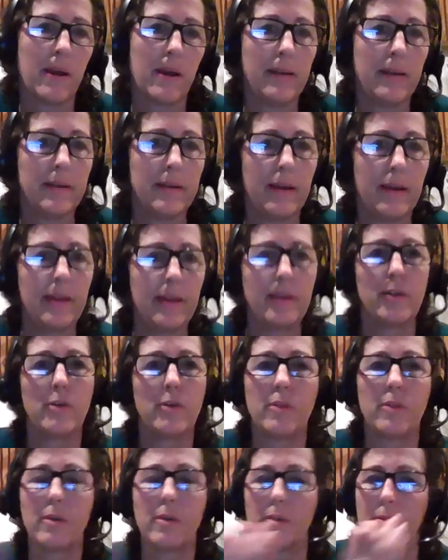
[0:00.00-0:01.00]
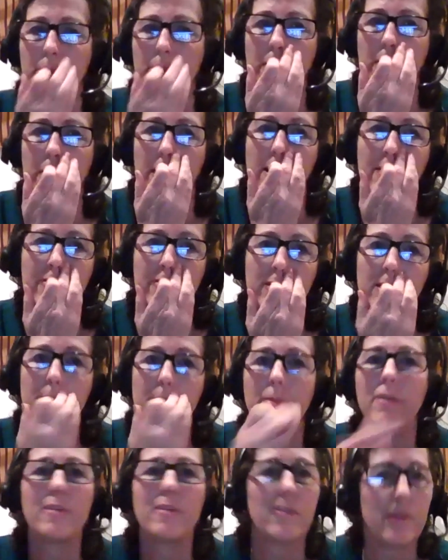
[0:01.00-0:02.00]
I know that we have a
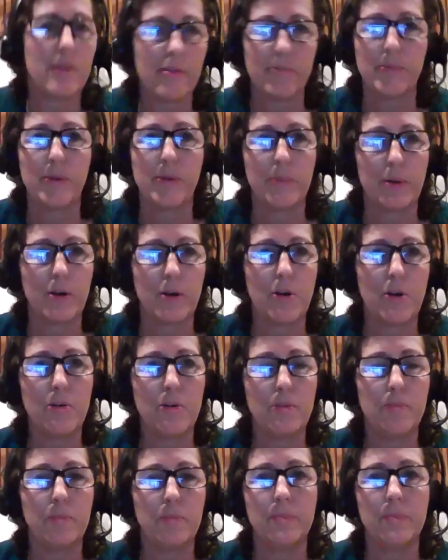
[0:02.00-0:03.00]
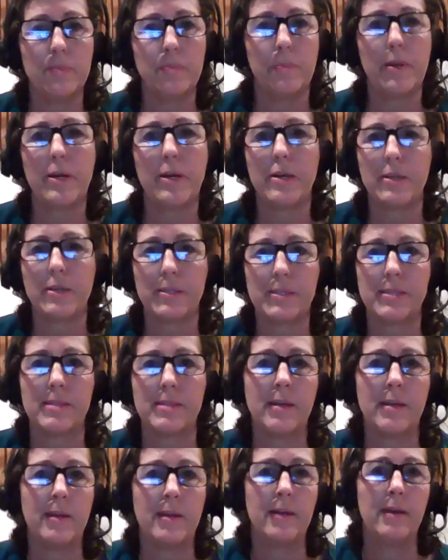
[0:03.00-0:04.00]
number of mobile home parks
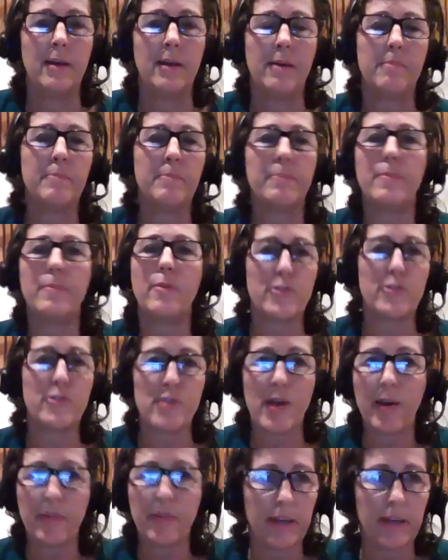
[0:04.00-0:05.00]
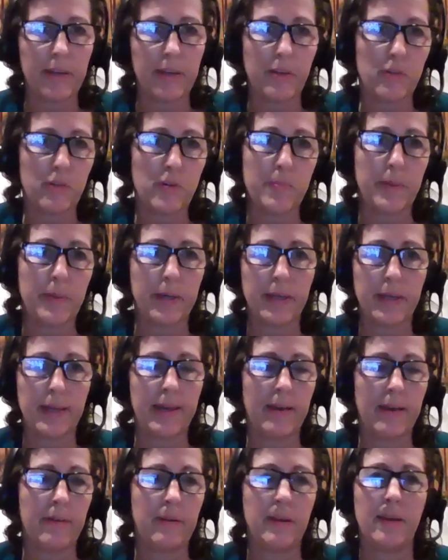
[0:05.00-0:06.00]
throughout the unincorporated
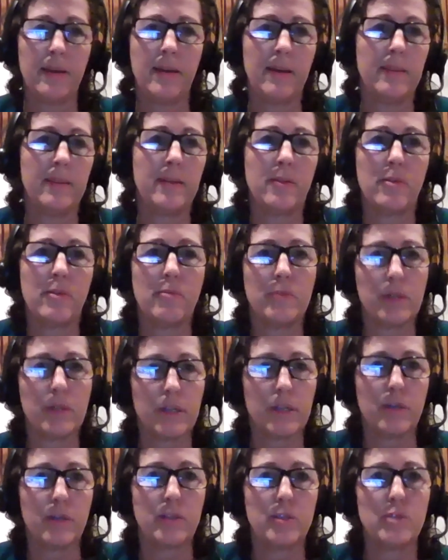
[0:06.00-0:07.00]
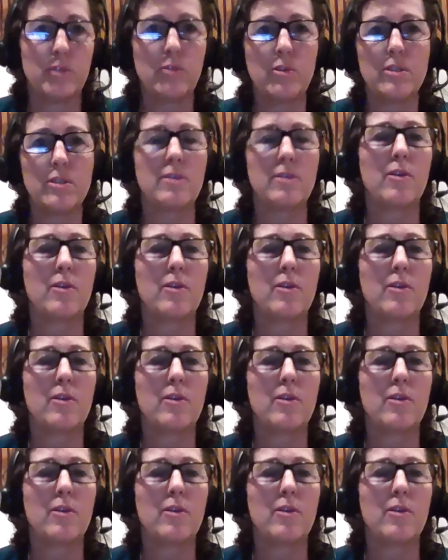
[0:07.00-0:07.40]
county, and they're a really good source.